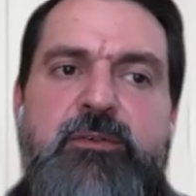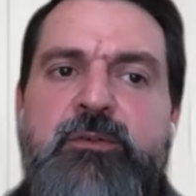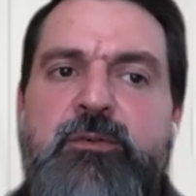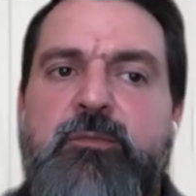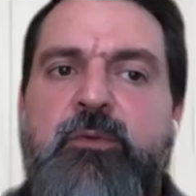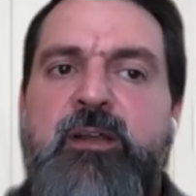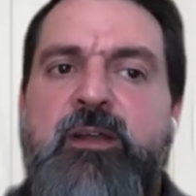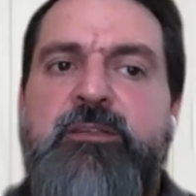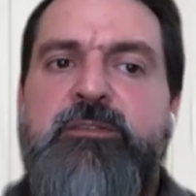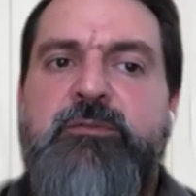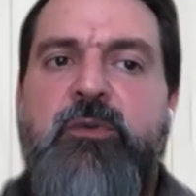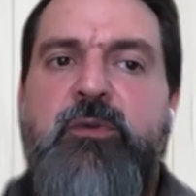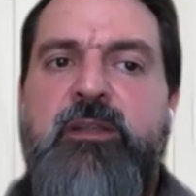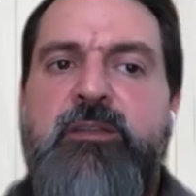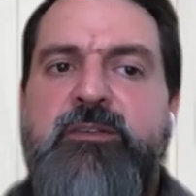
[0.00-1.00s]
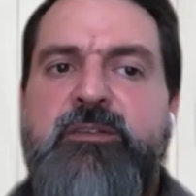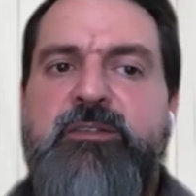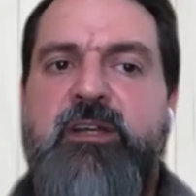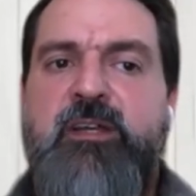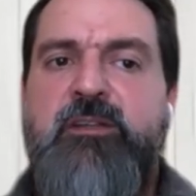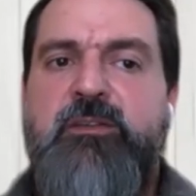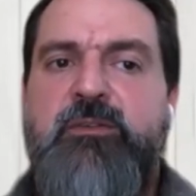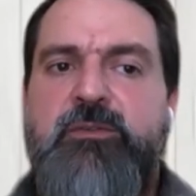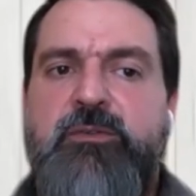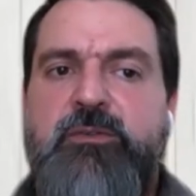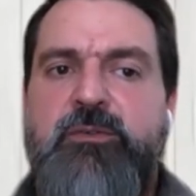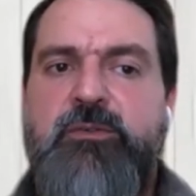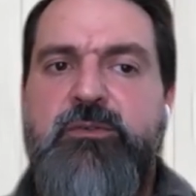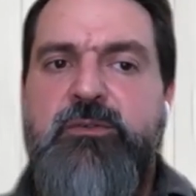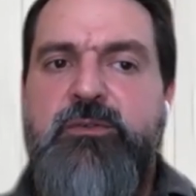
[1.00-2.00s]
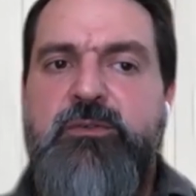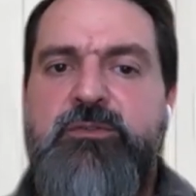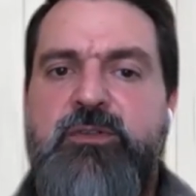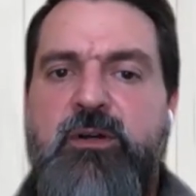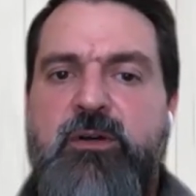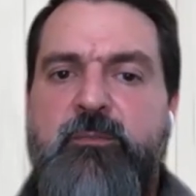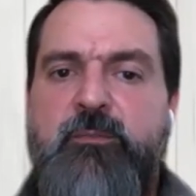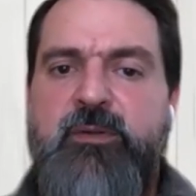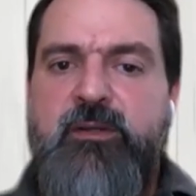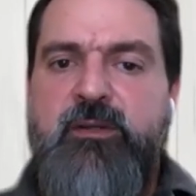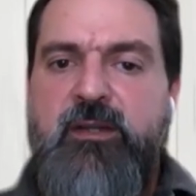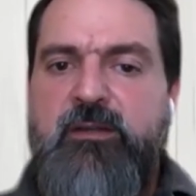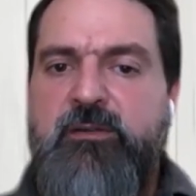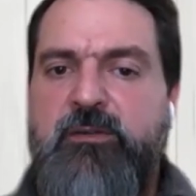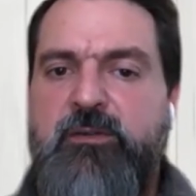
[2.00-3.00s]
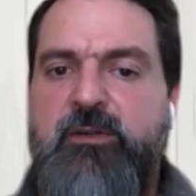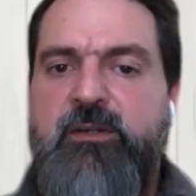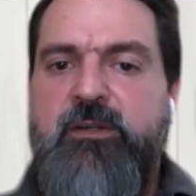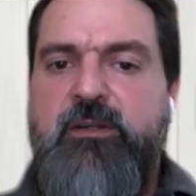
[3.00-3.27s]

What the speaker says: when you decide to jump and do it,